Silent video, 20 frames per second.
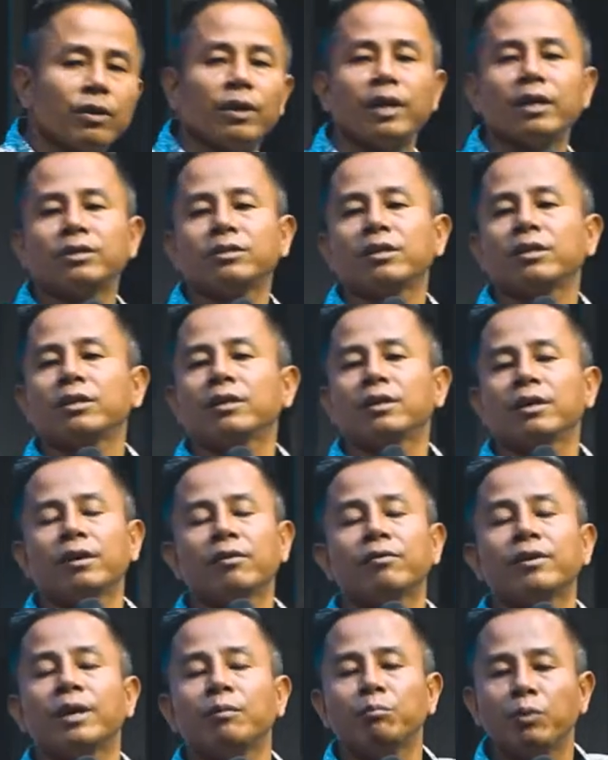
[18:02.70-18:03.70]
the nation
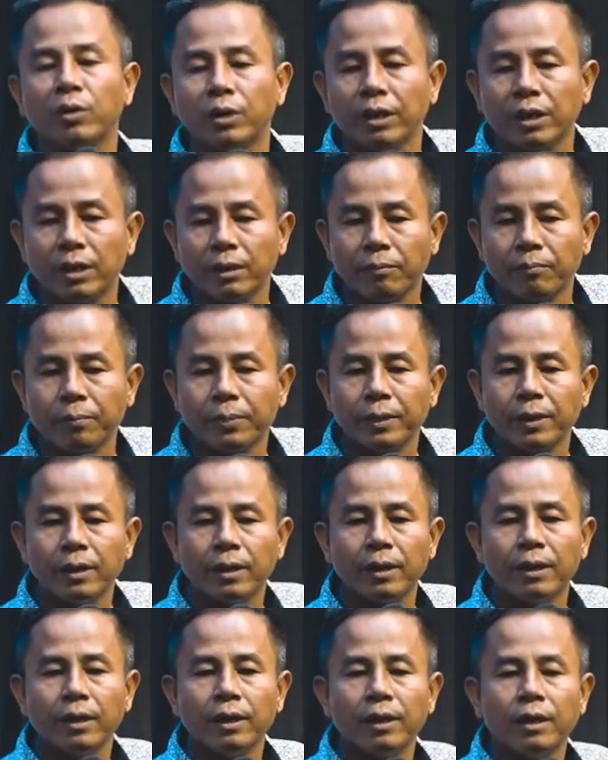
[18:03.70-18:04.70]
of Cambodia.
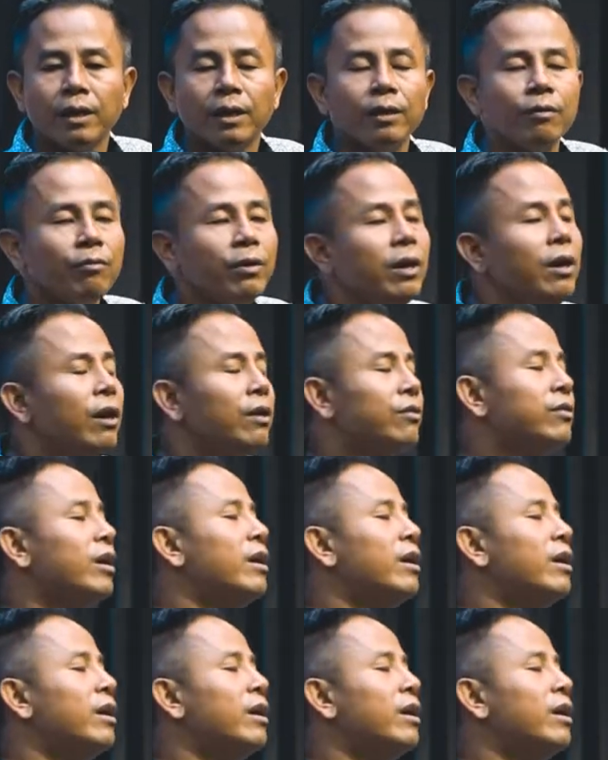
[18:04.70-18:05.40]
We're not